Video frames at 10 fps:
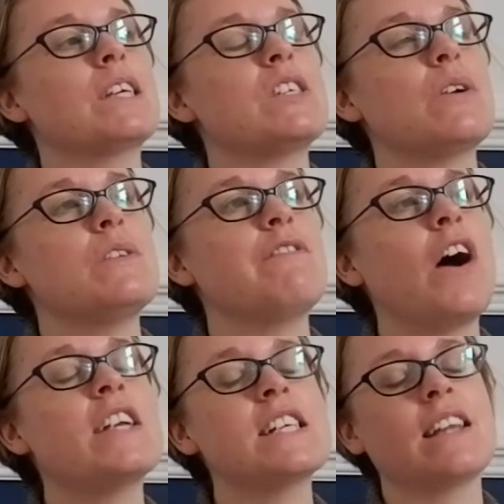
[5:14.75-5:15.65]
So
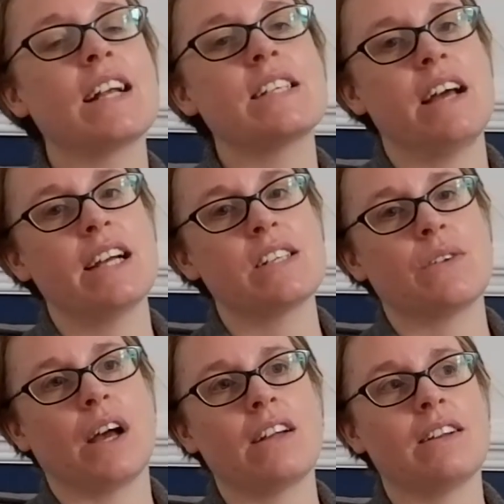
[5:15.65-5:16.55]
finding that text
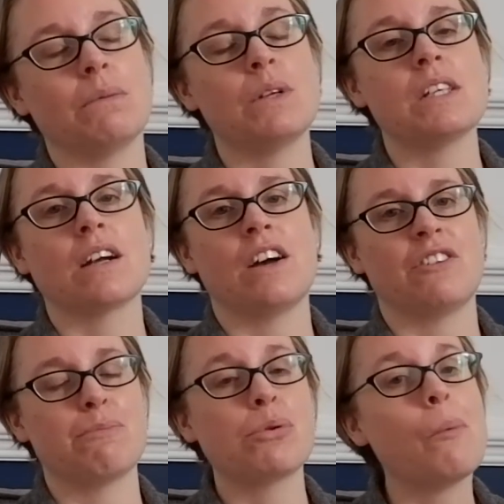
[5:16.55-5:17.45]
on the handle was a
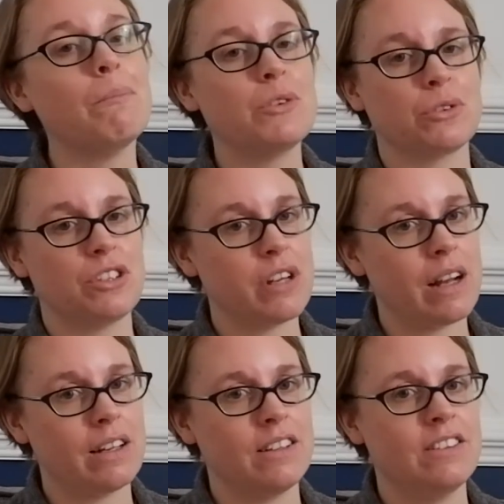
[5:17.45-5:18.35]
kind of prompt or a
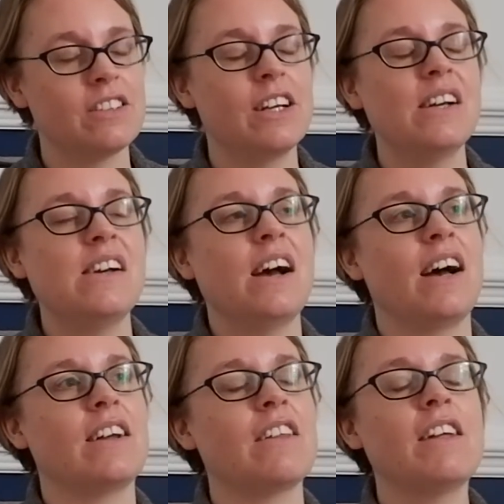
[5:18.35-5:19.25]
challenge.
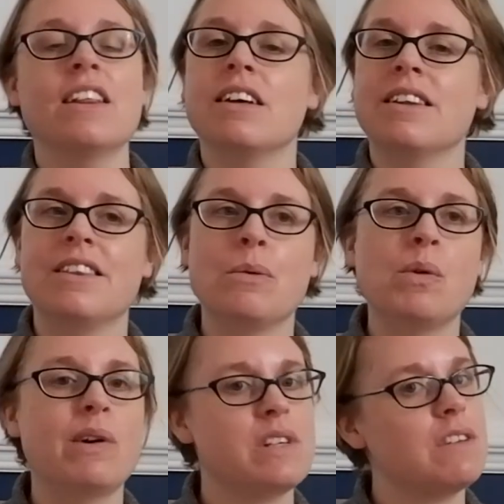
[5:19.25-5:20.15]
And I think that the
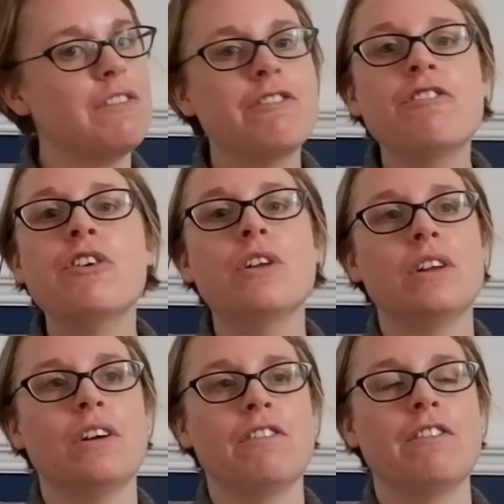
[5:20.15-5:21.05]
world is
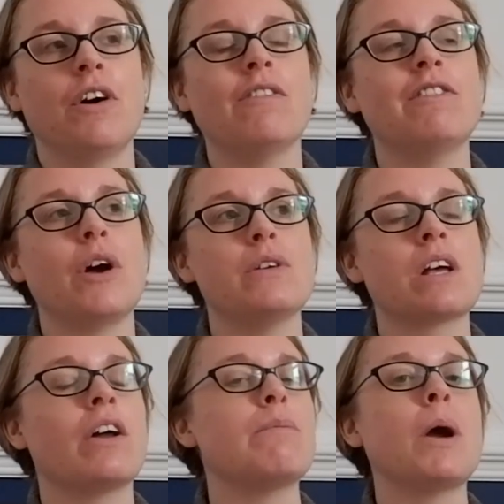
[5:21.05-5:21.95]
full of
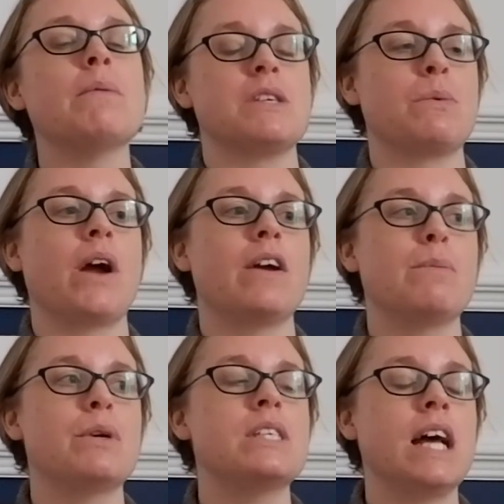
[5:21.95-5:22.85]
those kind of moments where
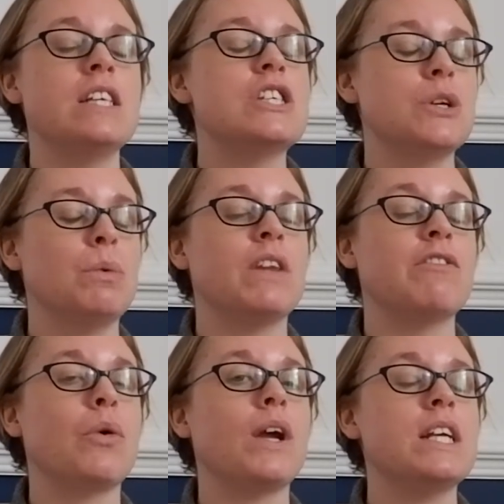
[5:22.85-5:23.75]
it presents you with
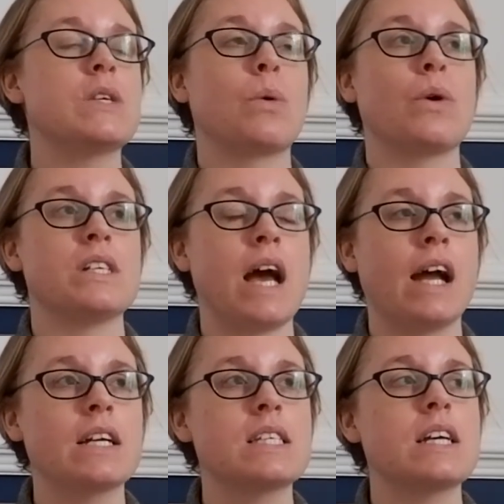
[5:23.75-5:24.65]
a voice or a
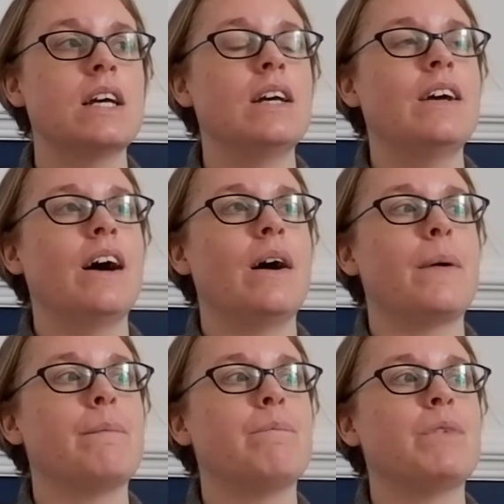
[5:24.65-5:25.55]
text.
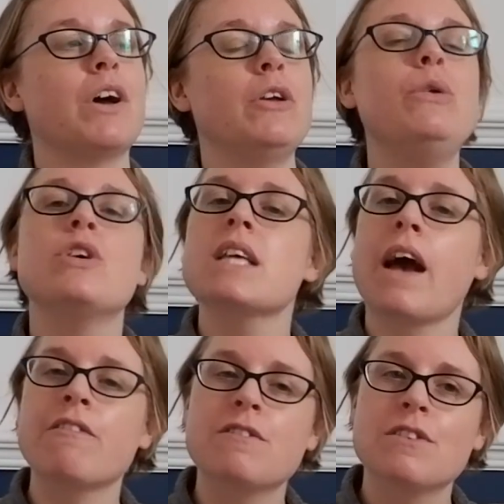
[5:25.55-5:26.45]
You just
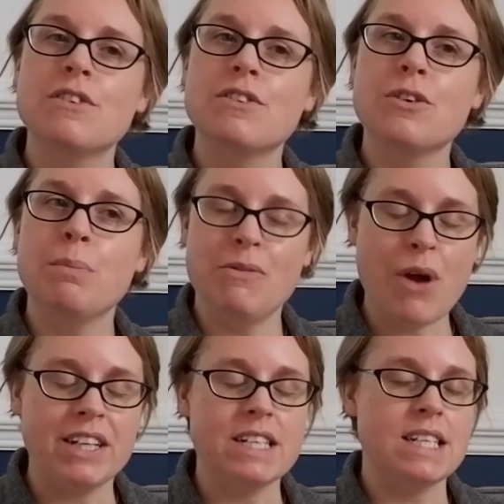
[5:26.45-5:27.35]
have to be
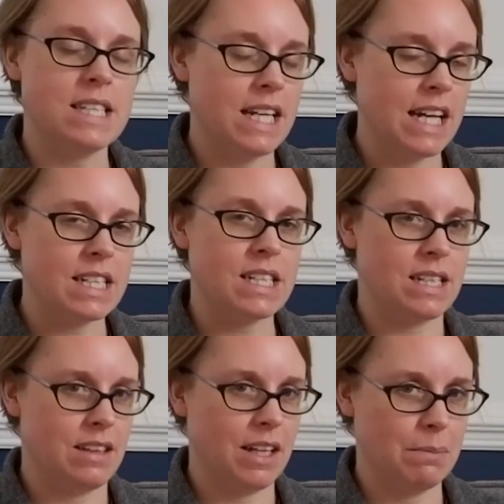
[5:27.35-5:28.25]
ready to see it and
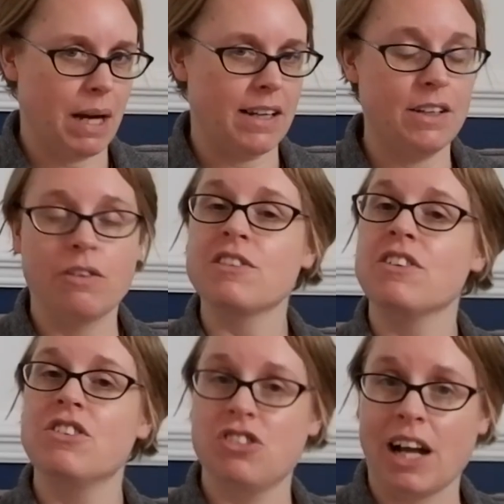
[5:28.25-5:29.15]
to think about it and
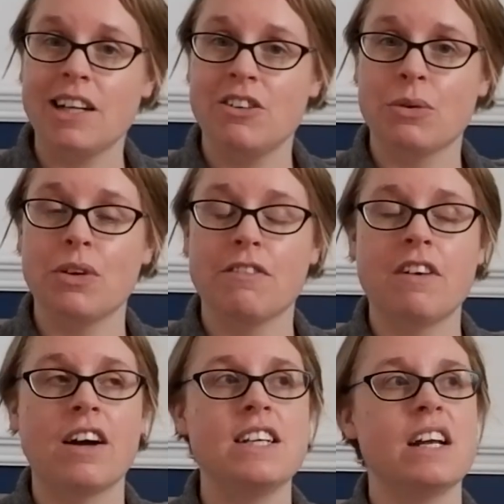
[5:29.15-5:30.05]
often to challenge what you're
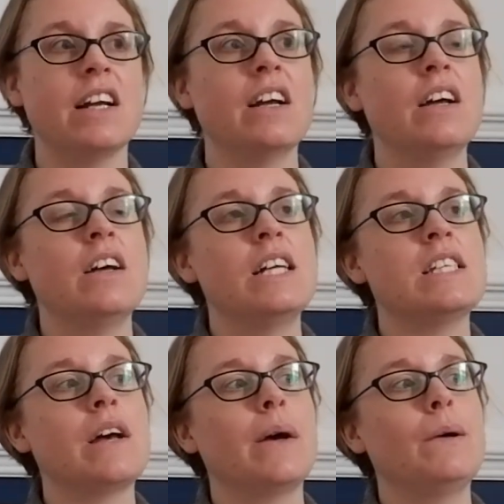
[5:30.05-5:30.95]
finding.
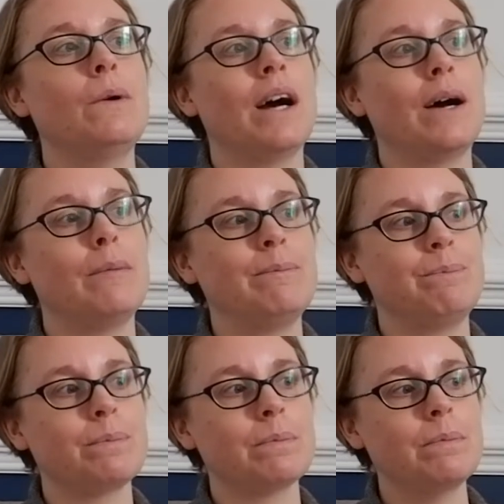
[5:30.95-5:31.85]
So
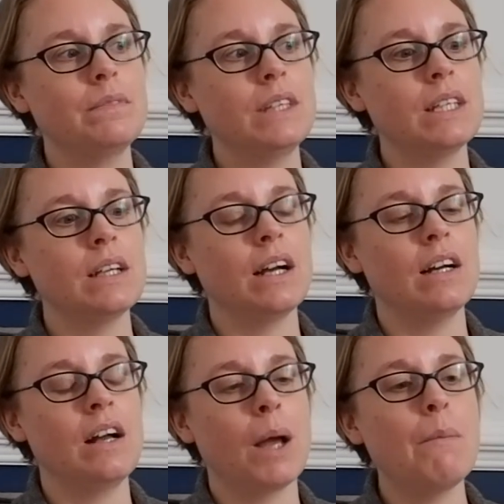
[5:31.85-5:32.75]

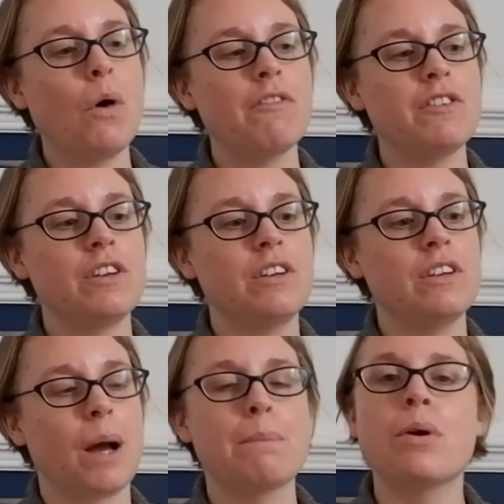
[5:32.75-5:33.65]

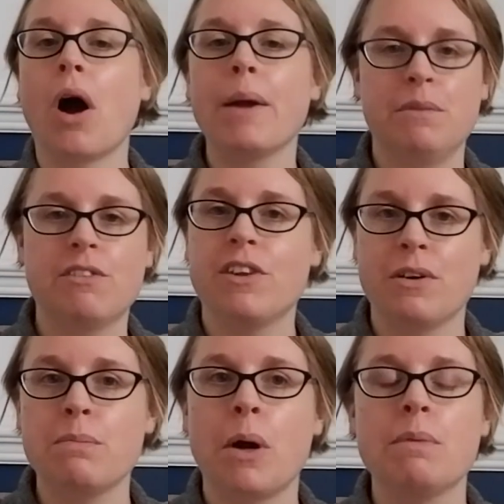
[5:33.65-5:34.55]
I'm primed for
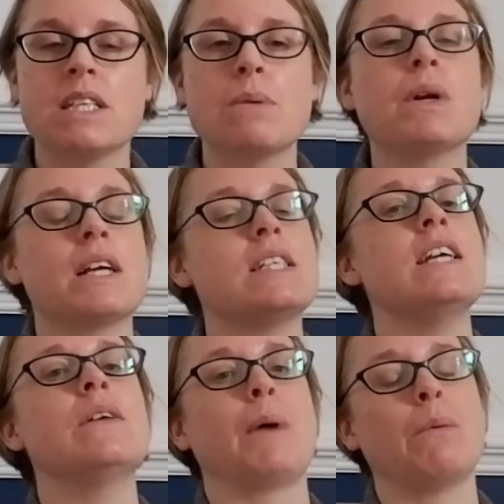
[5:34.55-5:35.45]
those moments, and when I
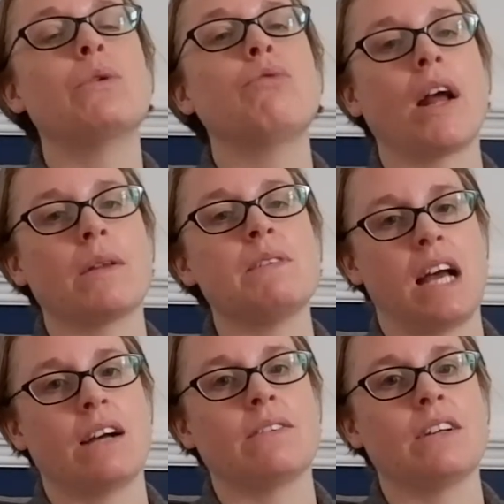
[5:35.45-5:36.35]
see them, I will write them
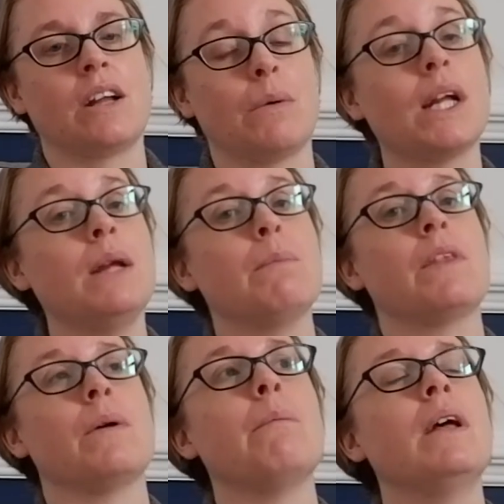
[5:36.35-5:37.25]
down and I'll keep
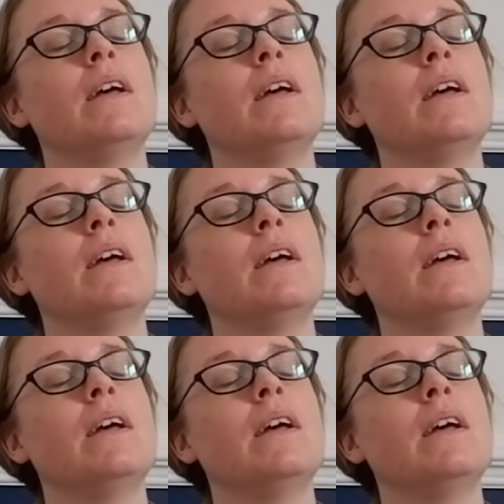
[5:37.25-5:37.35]
them.